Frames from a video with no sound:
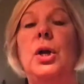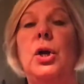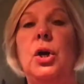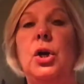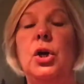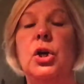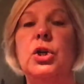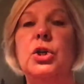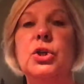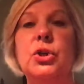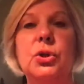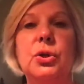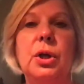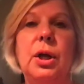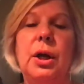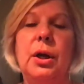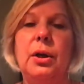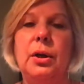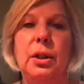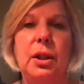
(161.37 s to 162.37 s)

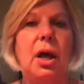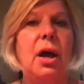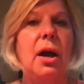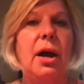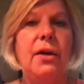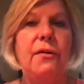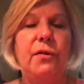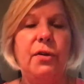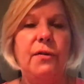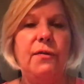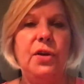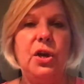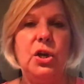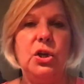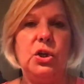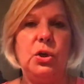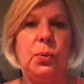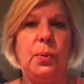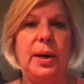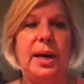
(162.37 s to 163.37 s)
her live
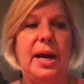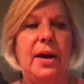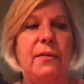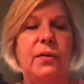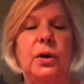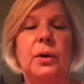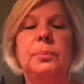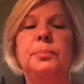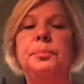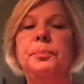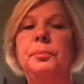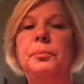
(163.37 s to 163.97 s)
reviews or whatever,